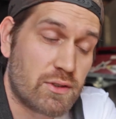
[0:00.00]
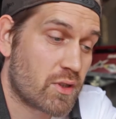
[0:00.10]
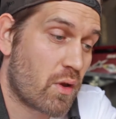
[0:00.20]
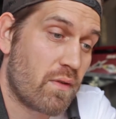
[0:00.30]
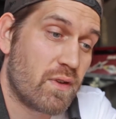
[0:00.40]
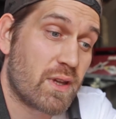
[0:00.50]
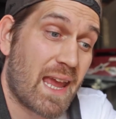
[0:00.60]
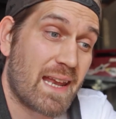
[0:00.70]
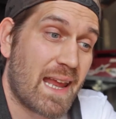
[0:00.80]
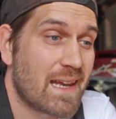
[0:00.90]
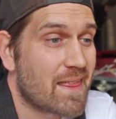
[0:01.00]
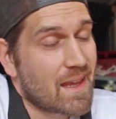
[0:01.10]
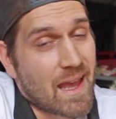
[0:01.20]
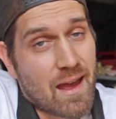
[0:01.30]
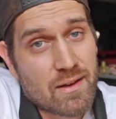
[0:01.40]
So if you're getting
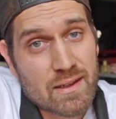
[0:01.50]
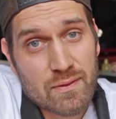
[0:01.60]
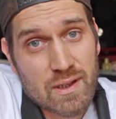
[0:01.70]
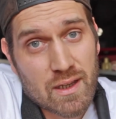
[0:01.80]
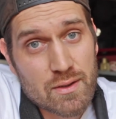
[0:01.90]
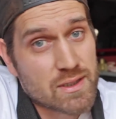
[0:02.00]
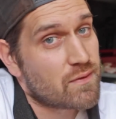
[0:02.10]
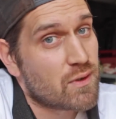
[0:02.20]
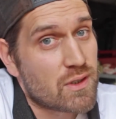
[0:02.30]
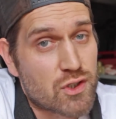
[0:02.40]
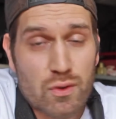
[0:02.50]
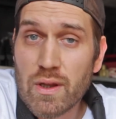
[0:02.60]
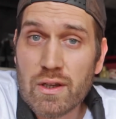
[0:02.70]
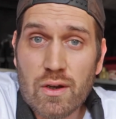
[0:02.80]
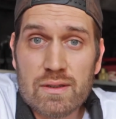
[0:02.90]
anything out of these videos, if you
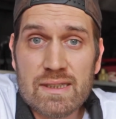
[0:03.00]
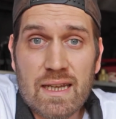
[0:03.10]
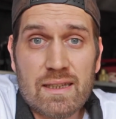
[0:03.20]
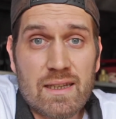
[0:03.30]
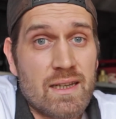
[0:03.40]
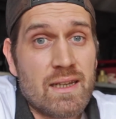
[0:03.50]
enjoy the content,